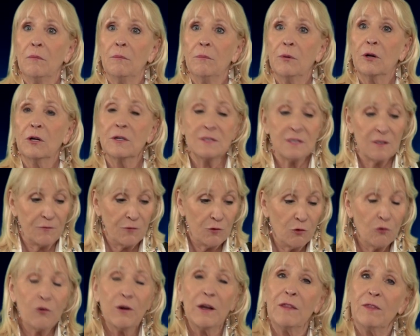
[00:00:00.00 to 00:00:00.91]
Because if
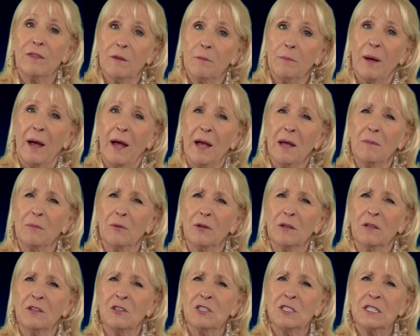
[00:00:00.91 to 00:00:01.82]
you read the
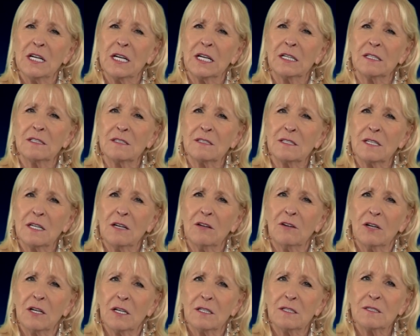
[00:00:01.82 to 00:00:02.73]
Bible and you take it
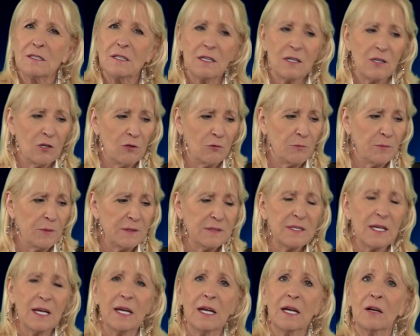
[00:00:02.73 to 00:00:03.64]
seriously, you'll be
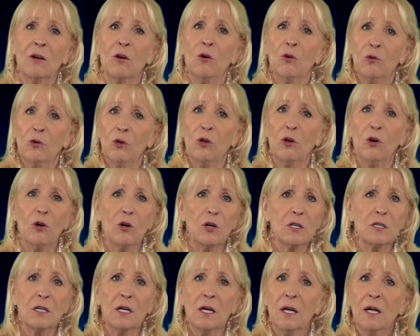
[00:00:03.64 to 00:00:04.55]
saying, oh
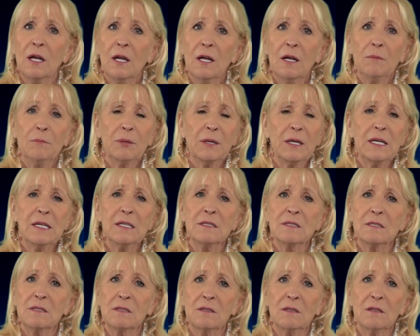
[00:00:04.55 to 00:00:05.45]
Lord,
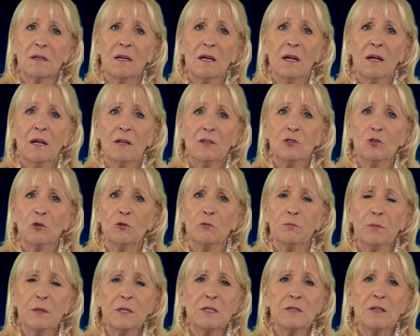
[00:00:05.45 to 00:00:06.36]
please
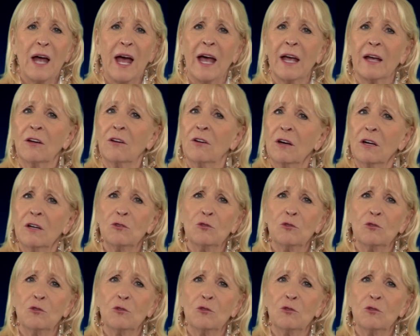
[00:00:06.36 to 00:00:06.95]
don't be angry.